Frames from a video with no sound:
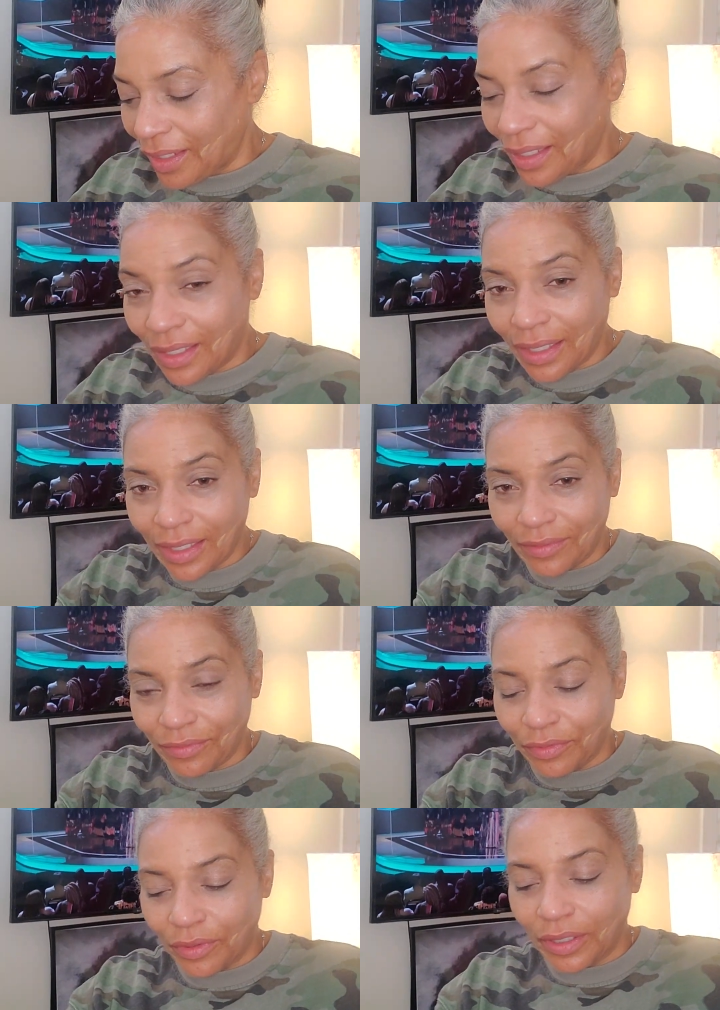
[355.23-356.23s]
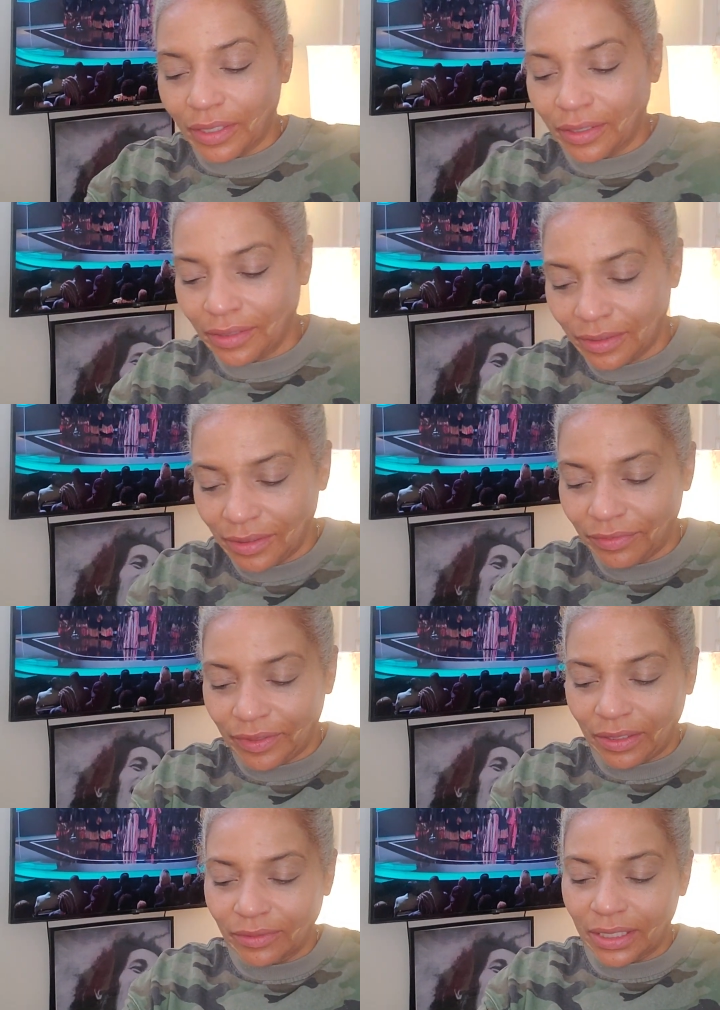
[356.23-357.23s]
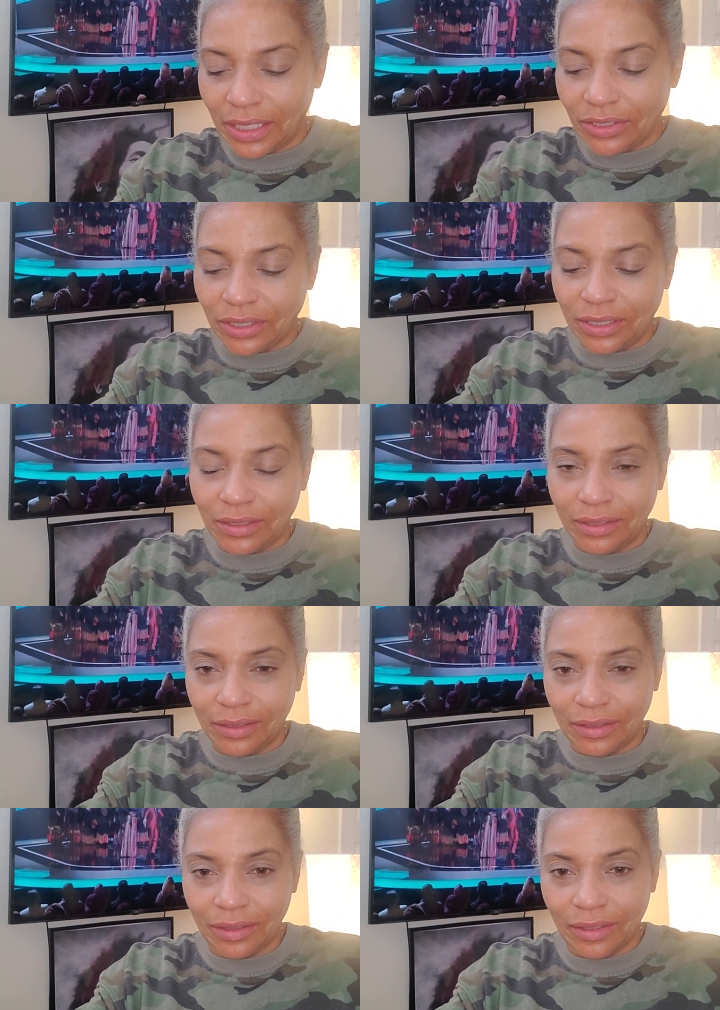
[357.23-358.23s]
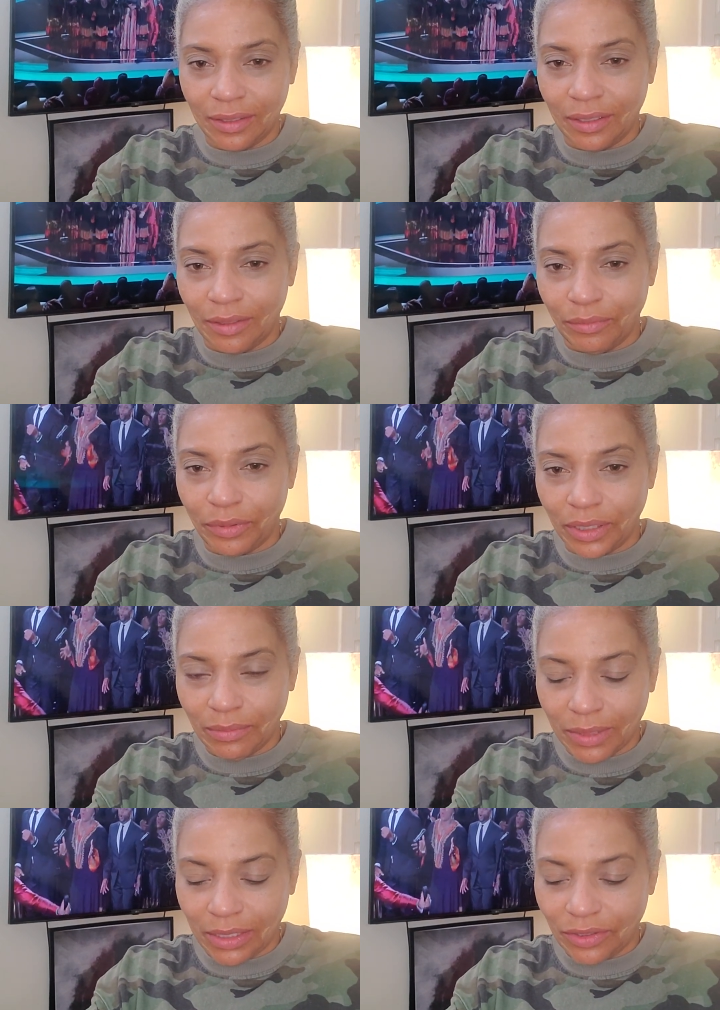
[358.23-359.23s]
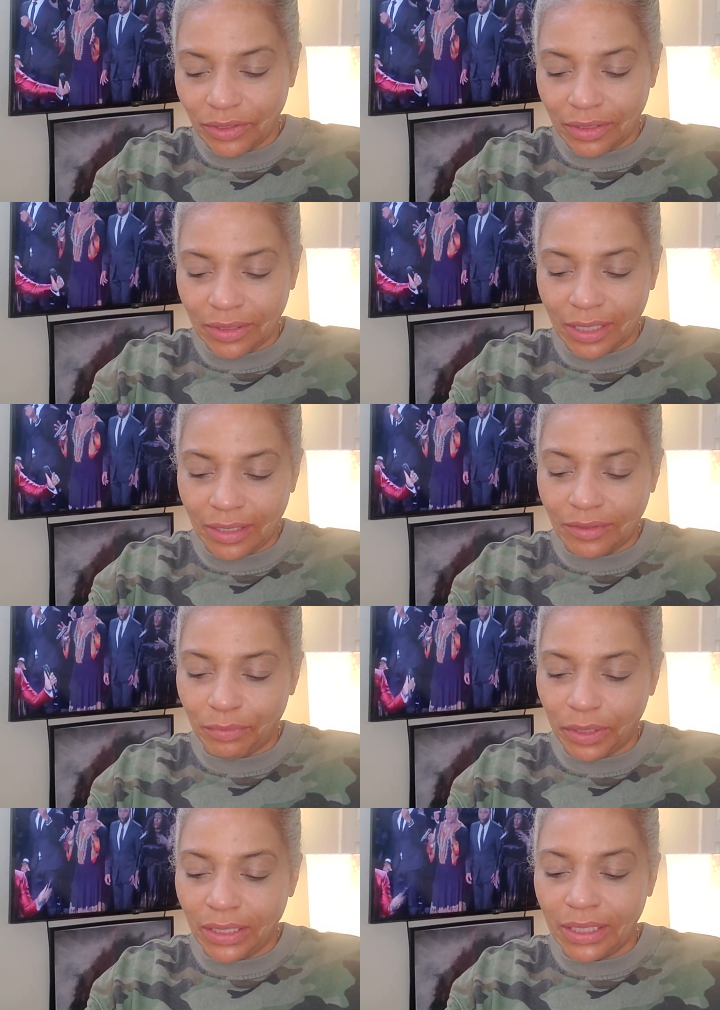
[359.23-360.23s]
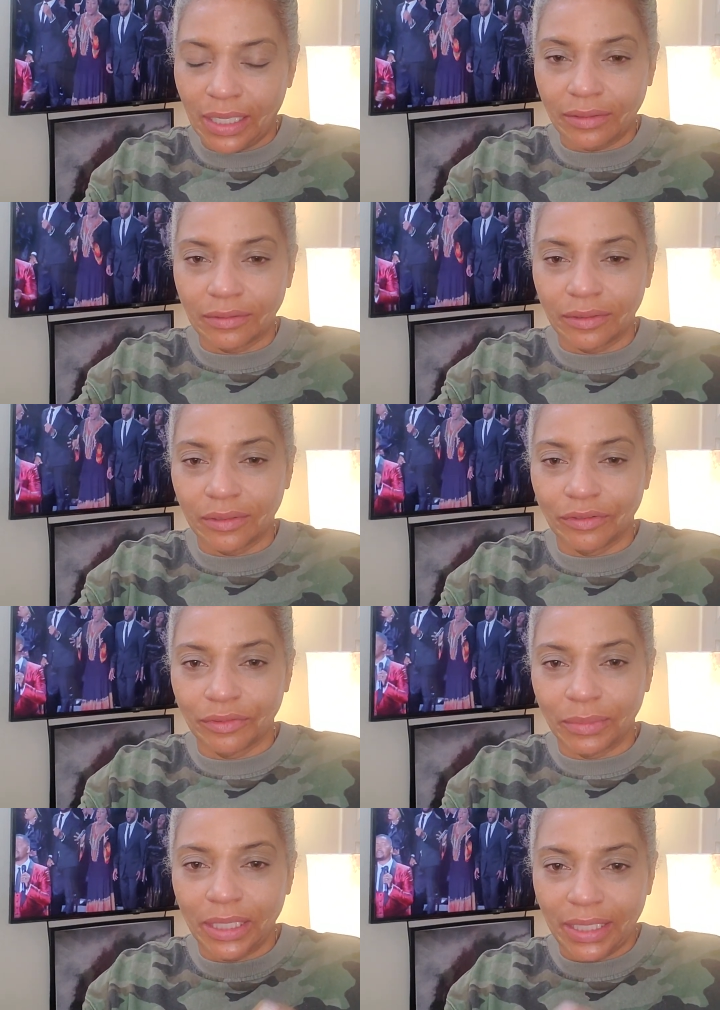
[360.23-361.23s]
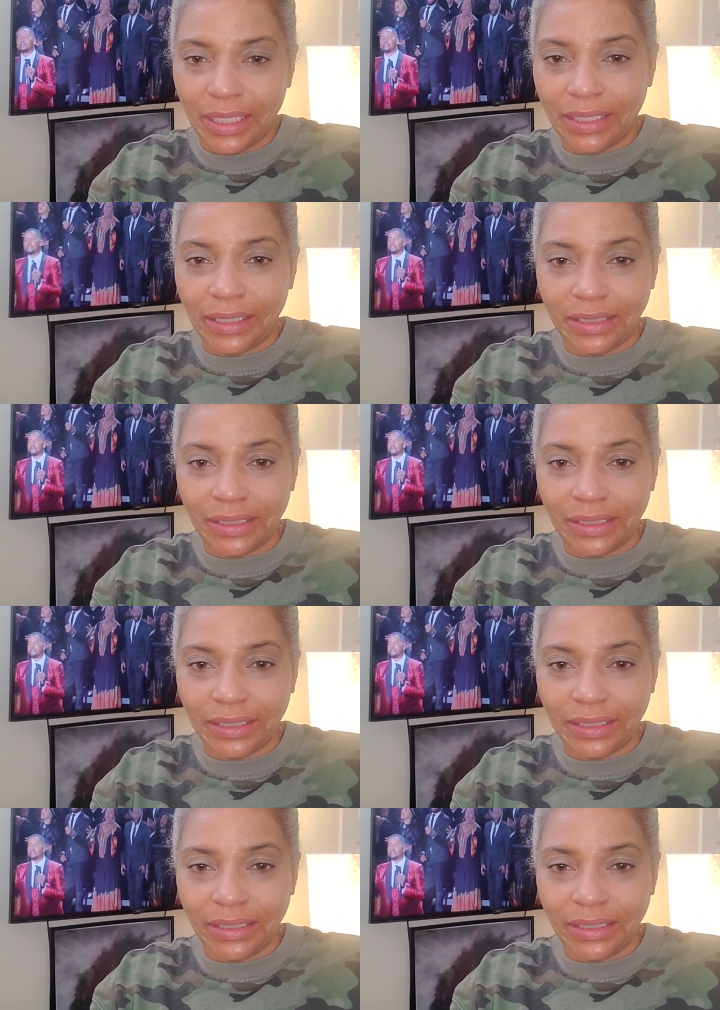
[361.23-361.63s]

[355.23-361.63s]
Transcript: And for the foundation, pretty much I spread it out over my hand.